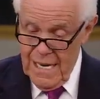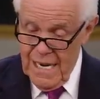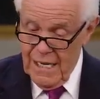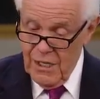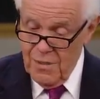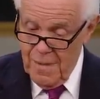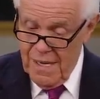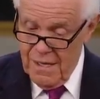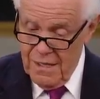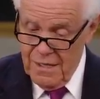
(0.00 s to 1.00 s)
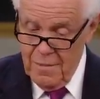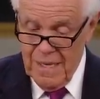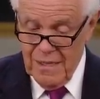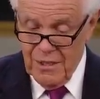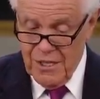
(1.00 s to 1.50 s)
It is meant to
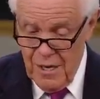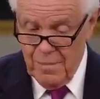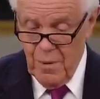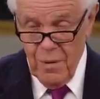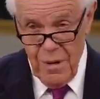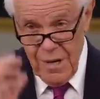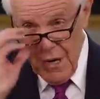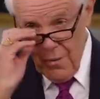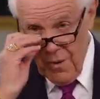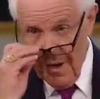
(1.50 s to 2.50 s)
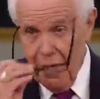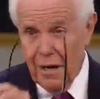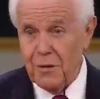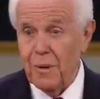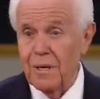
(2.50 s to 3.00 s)
be a temple where
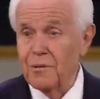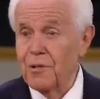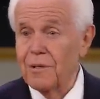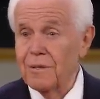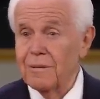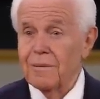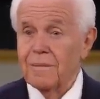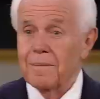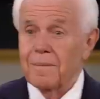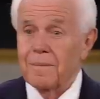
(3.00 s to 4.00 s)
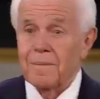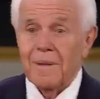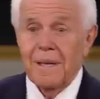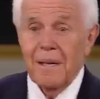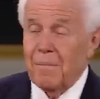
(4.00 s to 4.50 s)
God dwells.
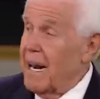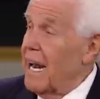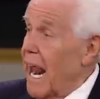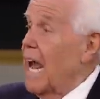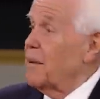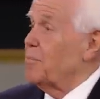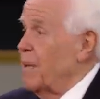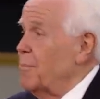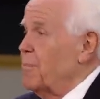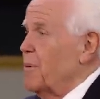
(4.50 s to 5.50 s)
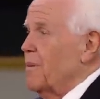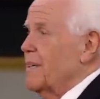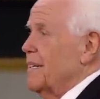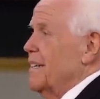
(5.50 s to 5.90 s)
But a lot of people,